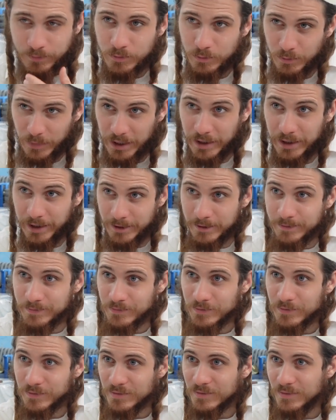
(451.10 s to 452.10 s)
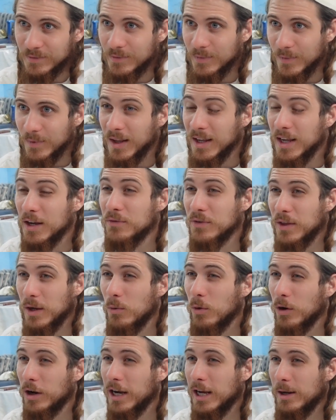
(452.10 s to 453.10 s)
Meaning, if they
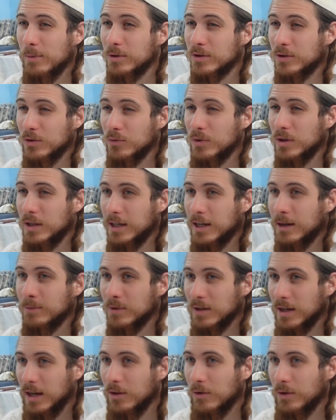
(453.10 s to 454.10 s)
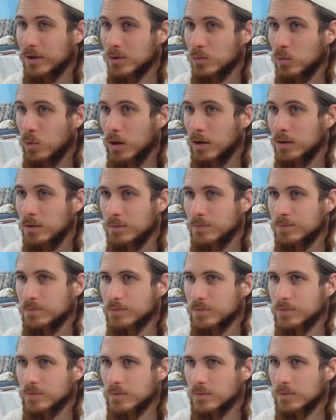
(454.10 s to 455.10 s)
were able to really come together as one,
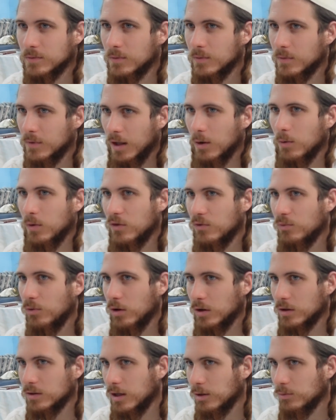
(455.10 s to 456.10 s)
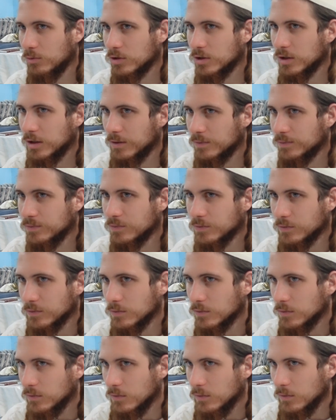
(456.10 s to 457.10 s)
they would have broken down Moshe.
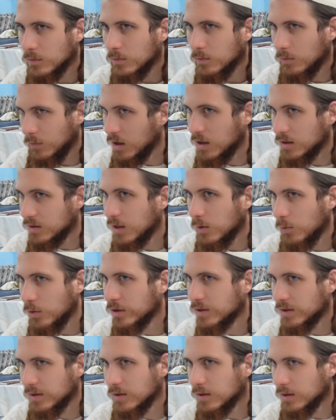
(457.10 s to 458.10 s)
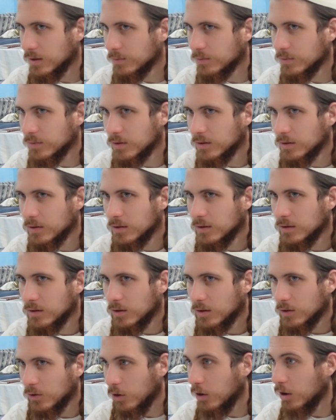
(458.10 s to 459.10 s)
Because they were tzaddikim.
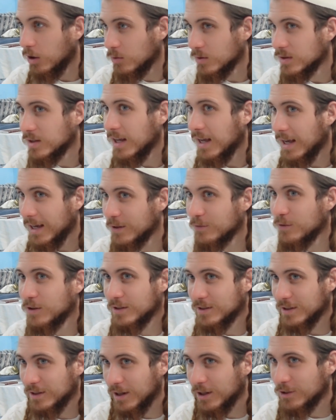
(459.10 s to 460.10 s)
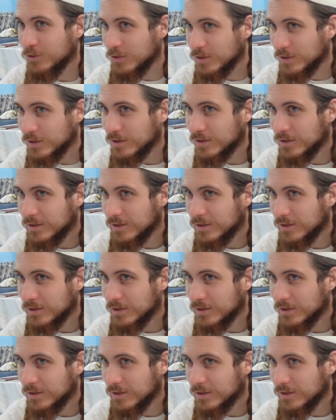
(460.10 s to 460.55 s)
Korach was the head of the Sanhedrin.